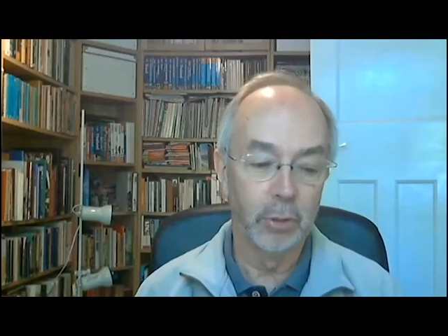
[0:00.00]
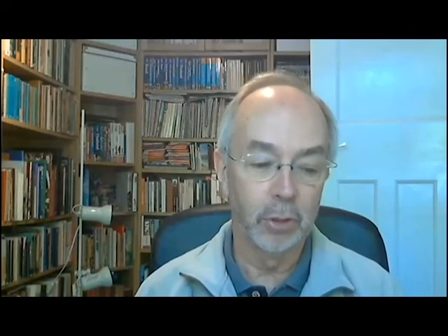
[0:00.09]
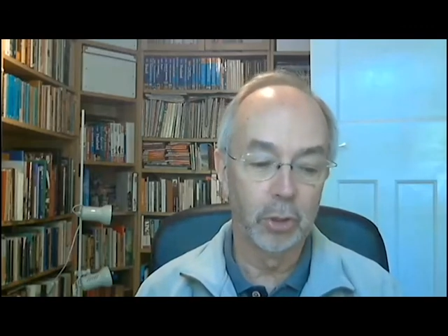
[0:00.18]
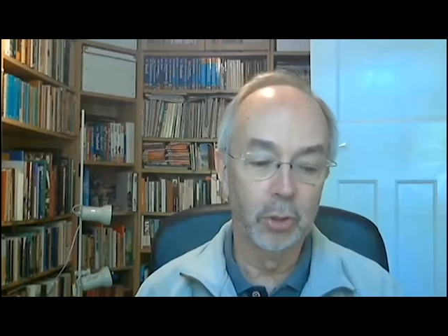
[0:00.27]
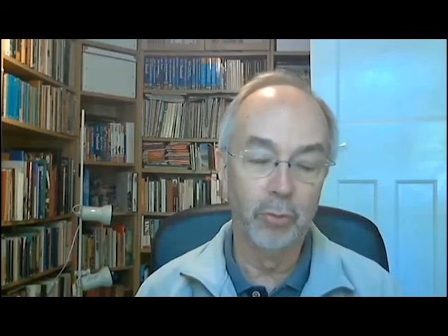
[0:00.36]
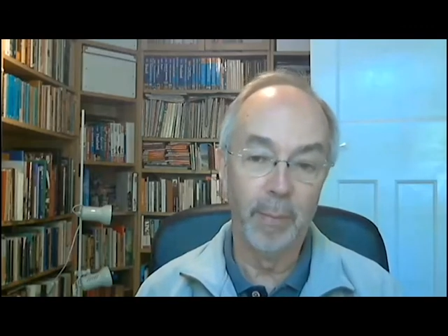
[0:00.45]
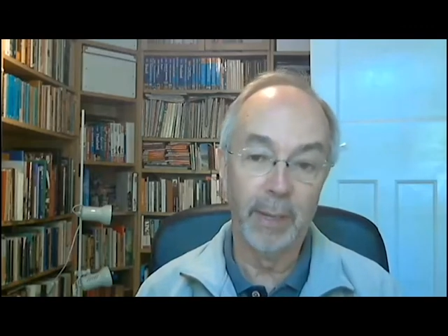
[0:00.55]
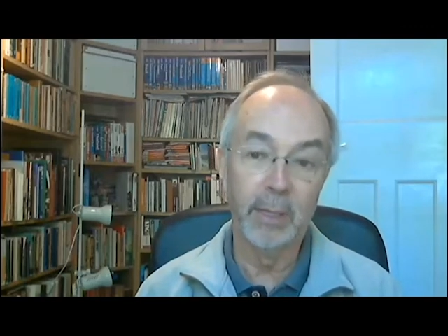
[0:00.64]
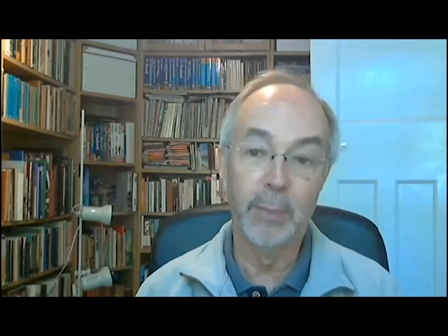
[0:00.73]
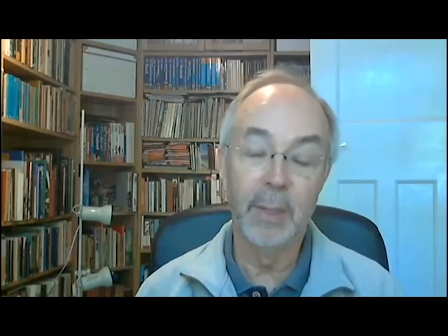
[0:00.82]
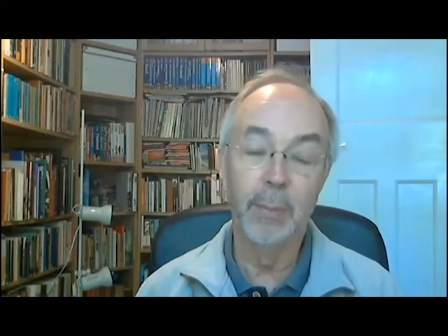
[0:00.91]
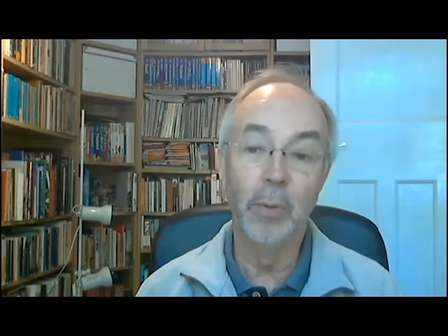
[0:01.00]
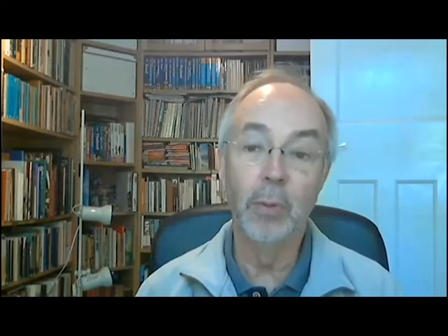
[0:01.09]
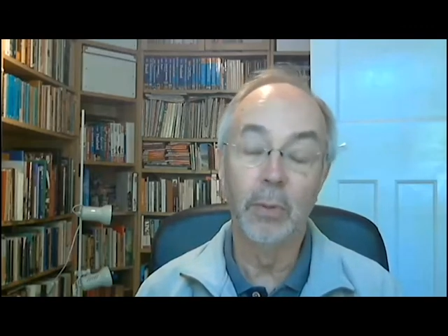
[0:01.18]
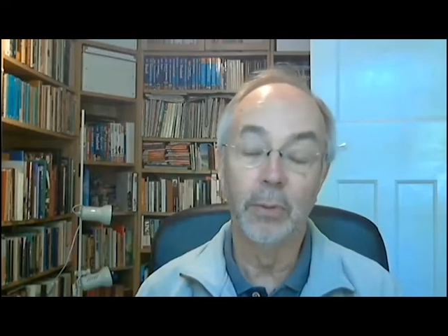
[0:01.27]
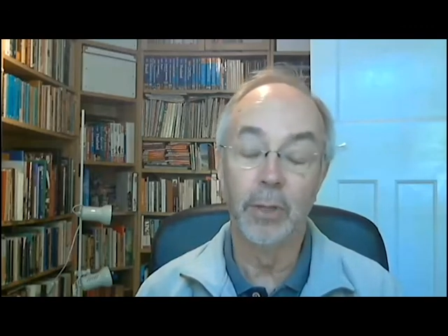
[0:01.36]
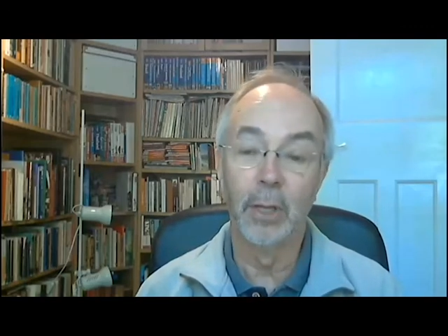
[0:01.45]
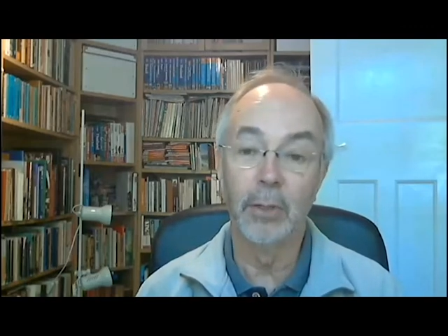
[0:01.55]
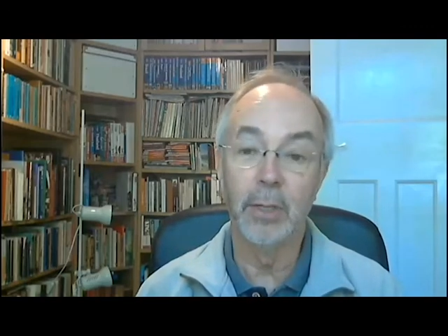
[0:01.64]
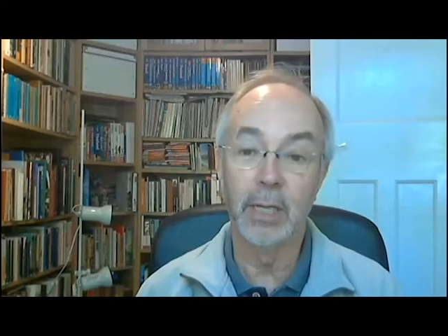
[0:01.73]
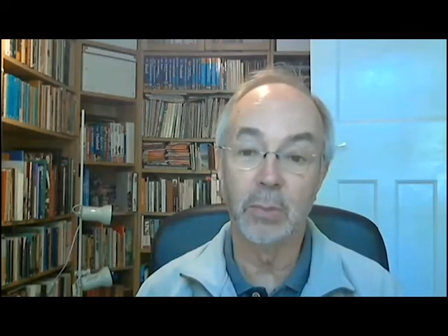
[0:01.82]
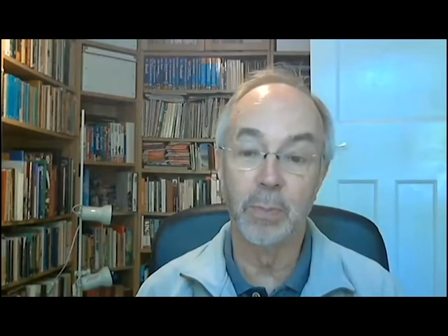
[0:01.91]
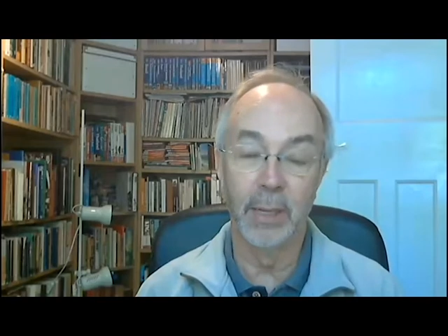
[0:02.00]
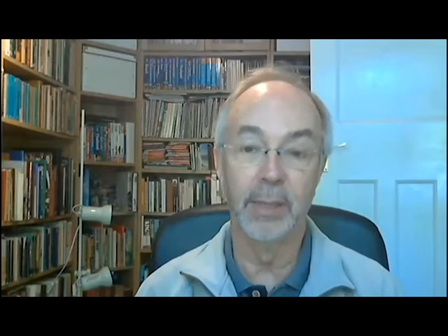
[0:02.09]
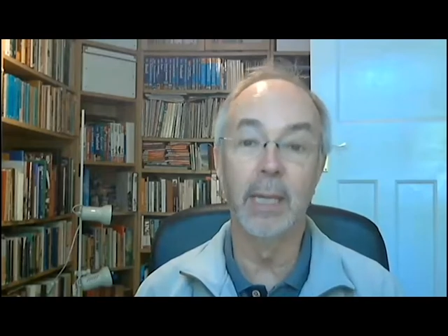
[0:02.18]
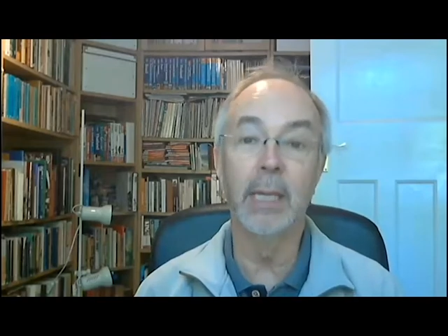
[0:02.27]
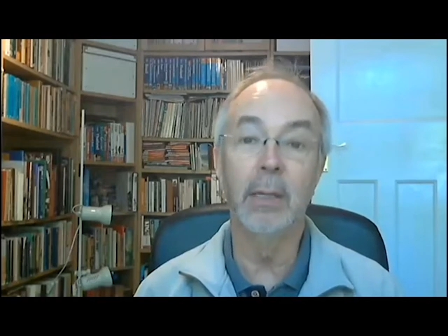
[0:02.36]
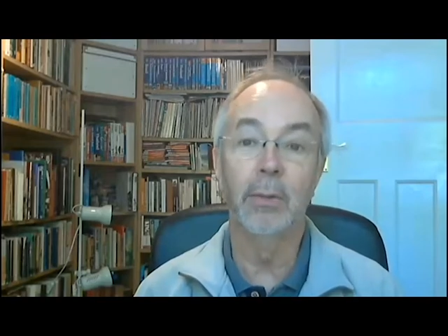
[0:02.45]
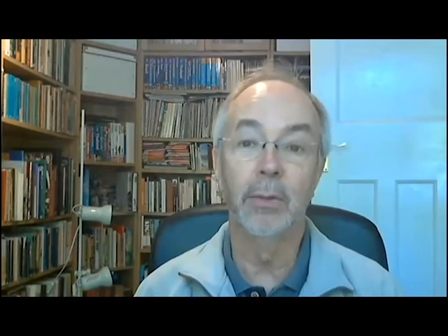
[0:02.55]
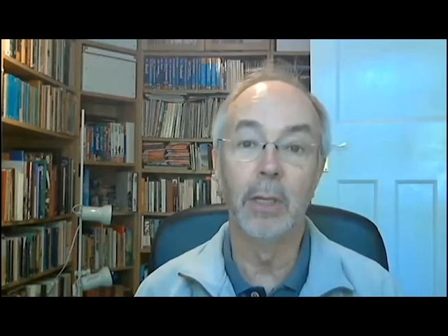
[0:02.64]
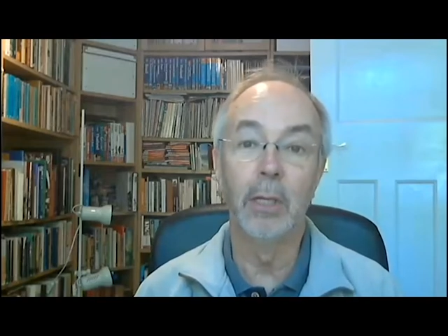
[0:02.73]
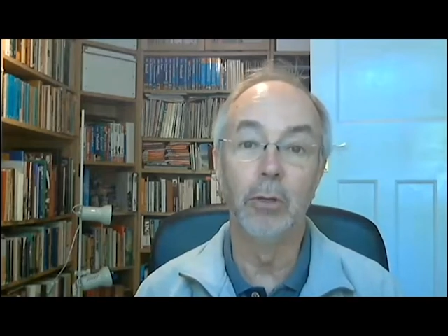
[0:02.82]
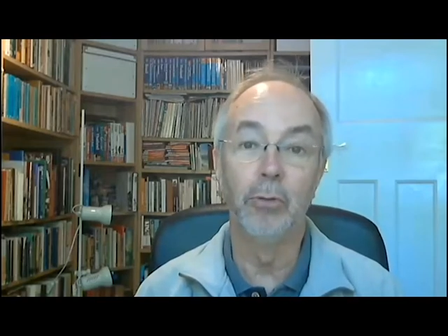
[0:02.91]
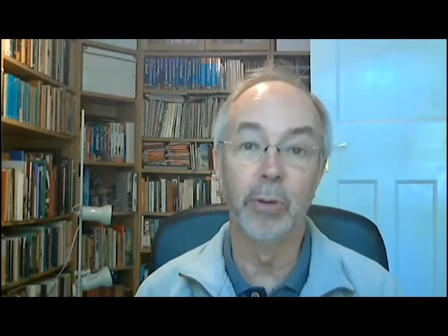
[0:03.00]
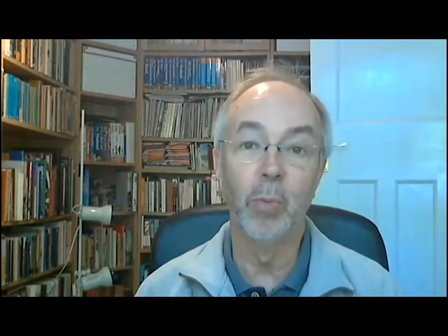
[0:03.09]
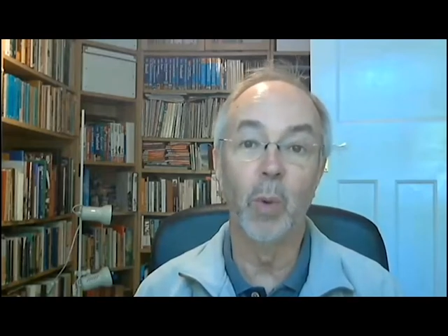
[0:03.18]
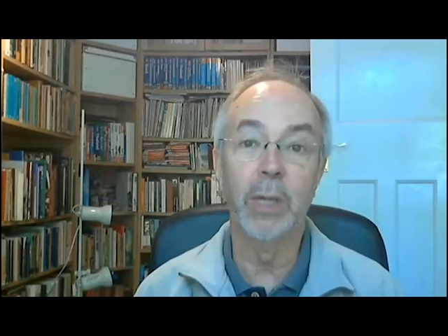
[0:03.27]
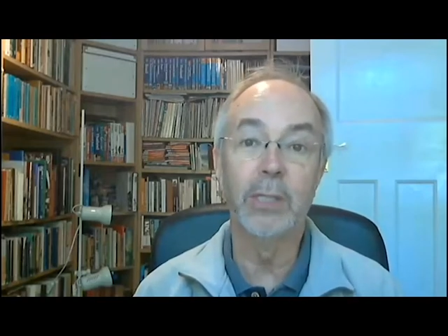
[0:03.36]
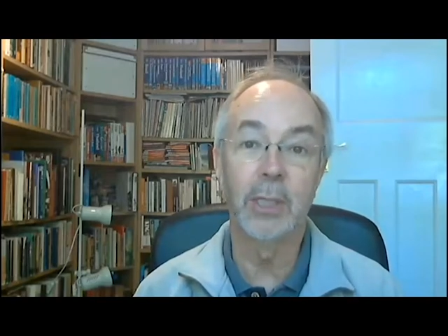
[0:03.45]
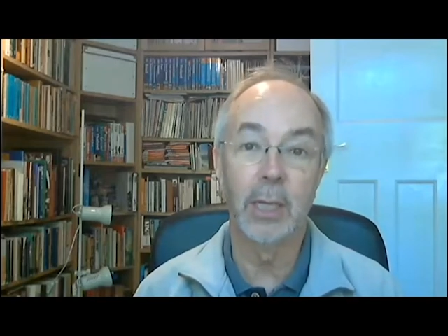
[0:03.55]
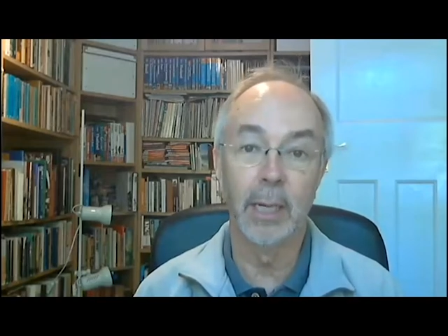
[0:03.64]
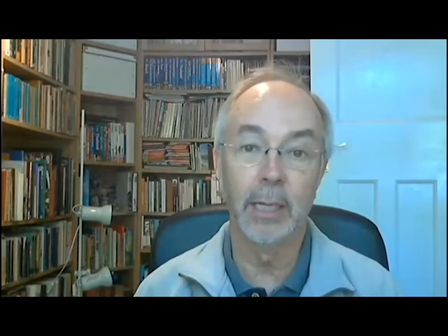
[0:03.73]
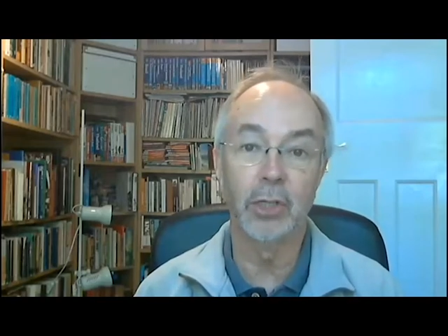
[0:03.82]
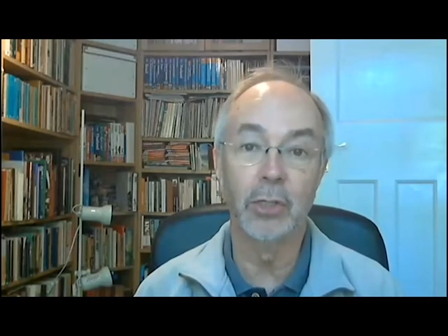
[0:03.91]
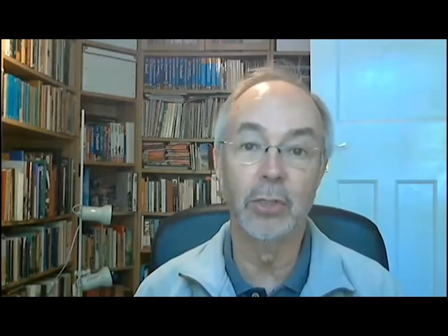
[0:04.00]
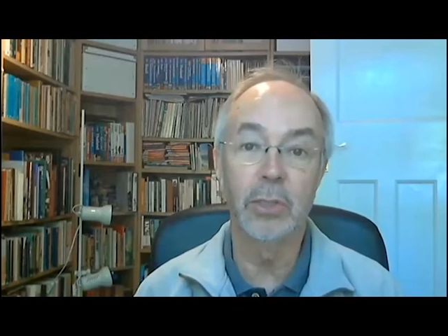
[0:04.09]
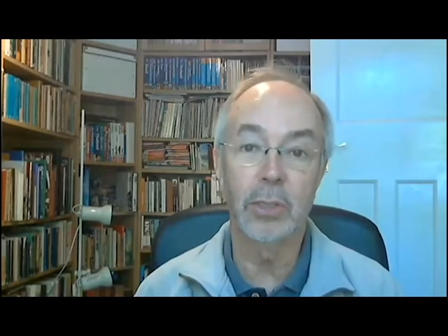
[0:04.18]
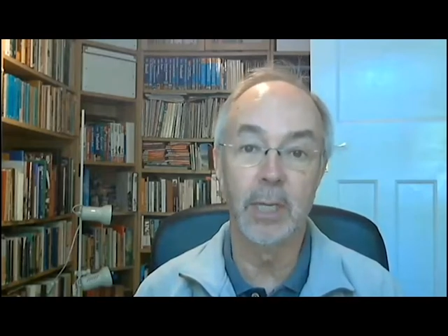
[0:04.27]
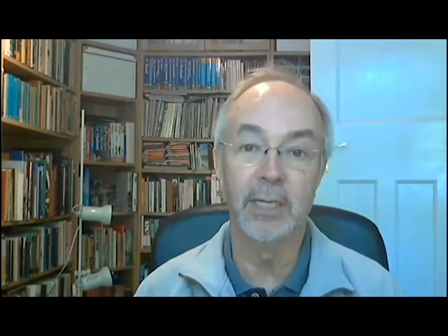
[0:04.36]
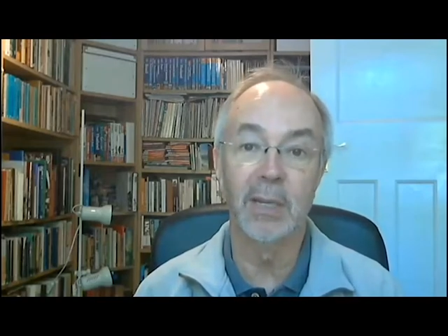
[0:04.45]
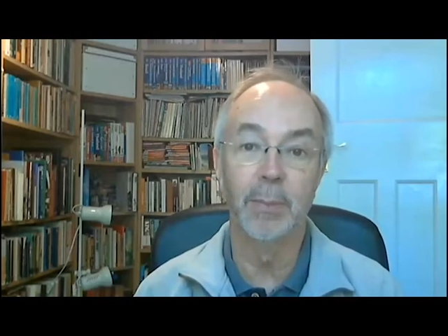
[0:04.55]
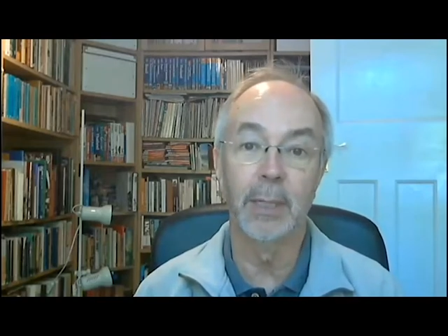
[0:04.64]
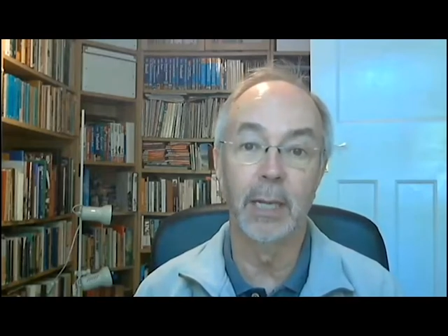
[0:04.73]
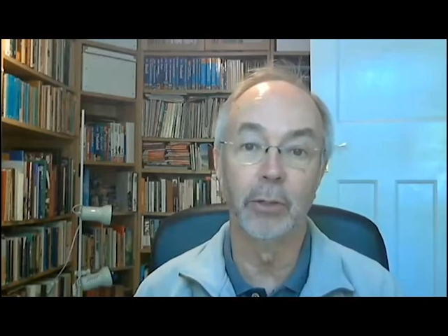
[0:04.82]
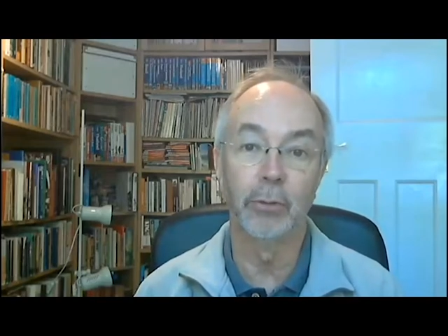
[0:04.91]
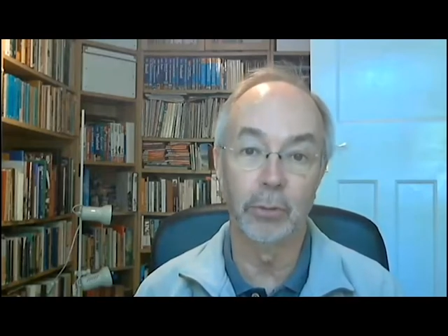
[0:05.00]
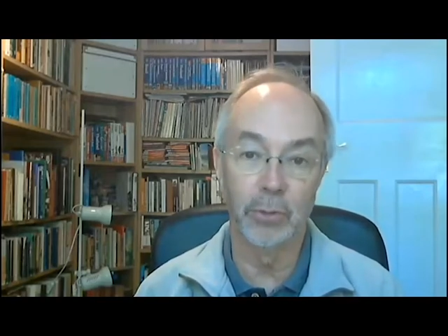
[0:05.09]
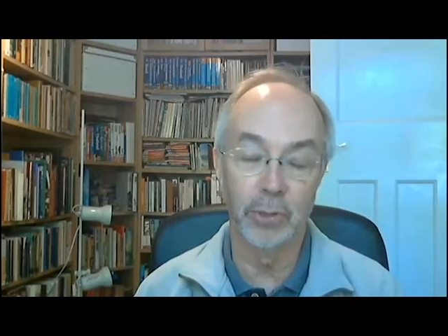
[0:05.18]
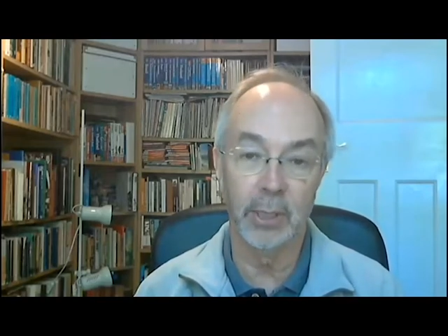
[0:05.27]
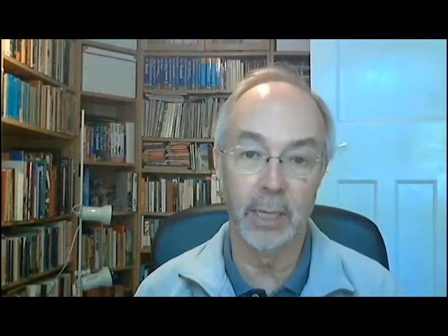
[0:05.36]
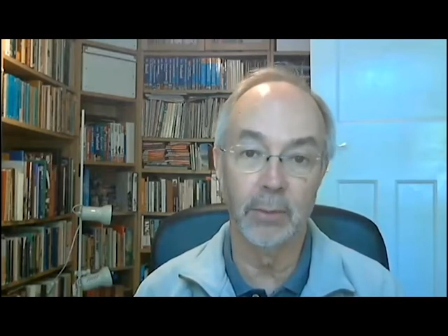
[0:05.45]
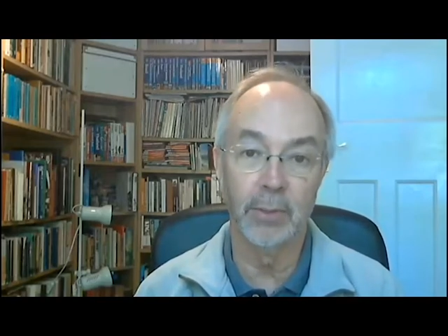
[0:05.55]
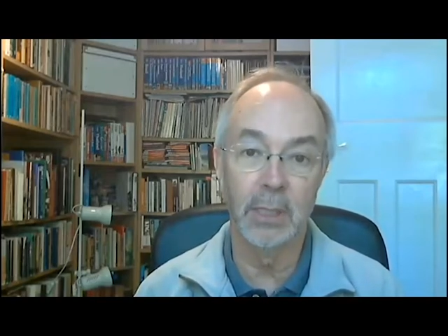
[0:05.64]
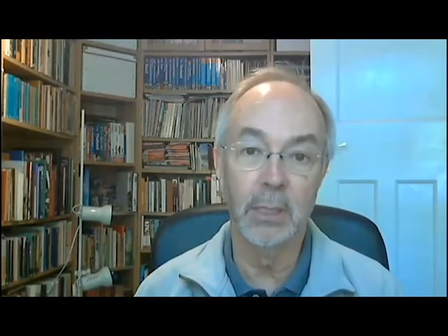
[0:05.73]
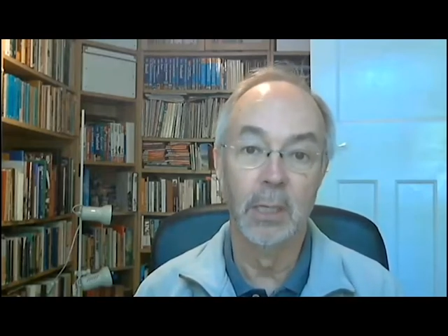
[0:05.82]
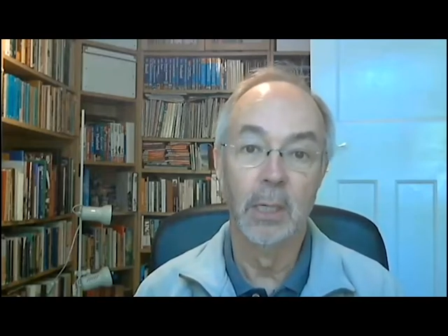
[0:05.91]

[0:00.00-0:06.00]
to remind people that next Monday, the green waste collections start up again across the county.